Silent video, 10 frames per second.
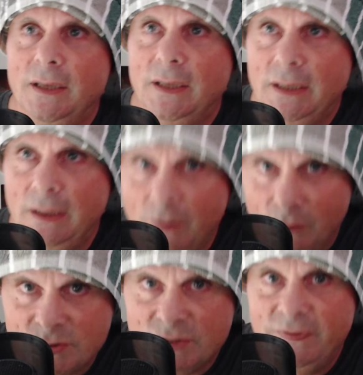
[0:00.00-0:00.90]
I
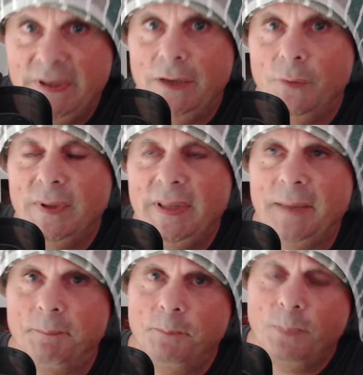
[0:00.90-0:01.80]
lost the video with
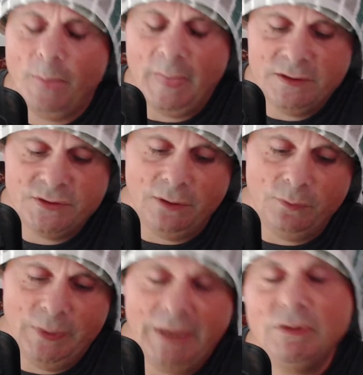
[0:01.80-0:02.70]
him. So
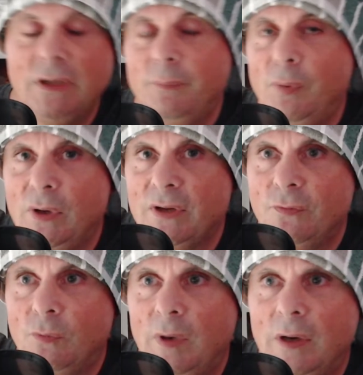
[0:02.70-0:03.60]
we haven't done the podcast
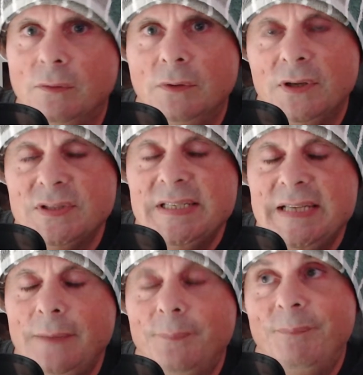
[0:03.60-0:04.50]
for a while because he's
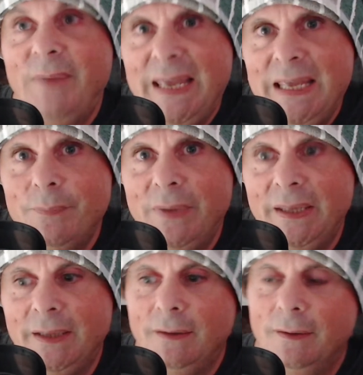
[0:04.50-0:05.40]
had a
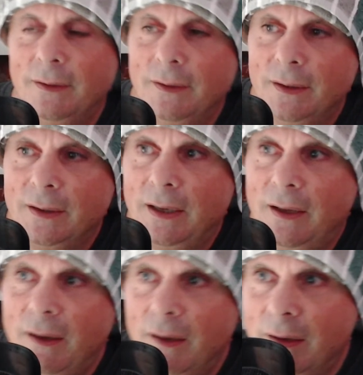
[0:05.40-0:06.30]
baby.
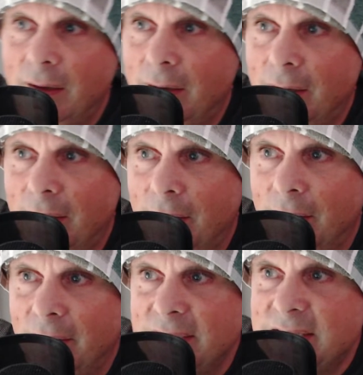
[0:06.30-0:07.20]

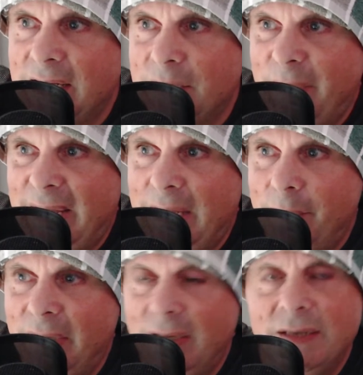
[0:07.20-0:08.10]
He's had a
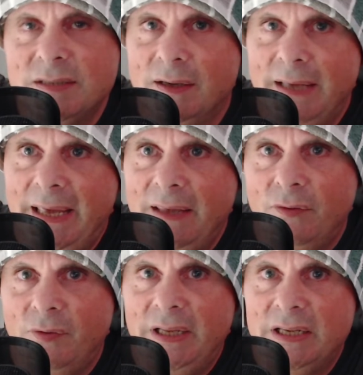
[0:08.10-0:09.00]
baby and he's like
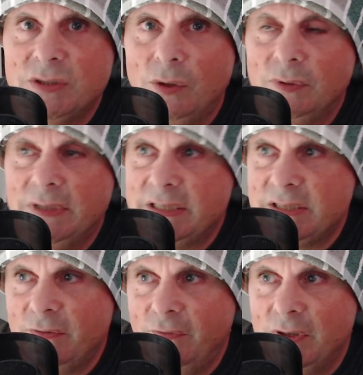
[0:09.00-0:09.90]
83 years old and it's
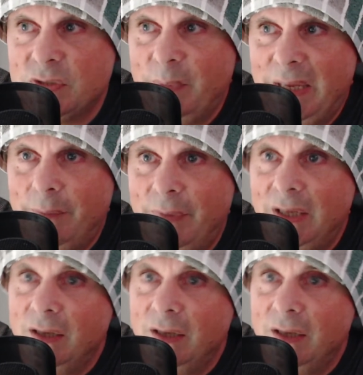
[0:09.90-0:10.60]
his first baby.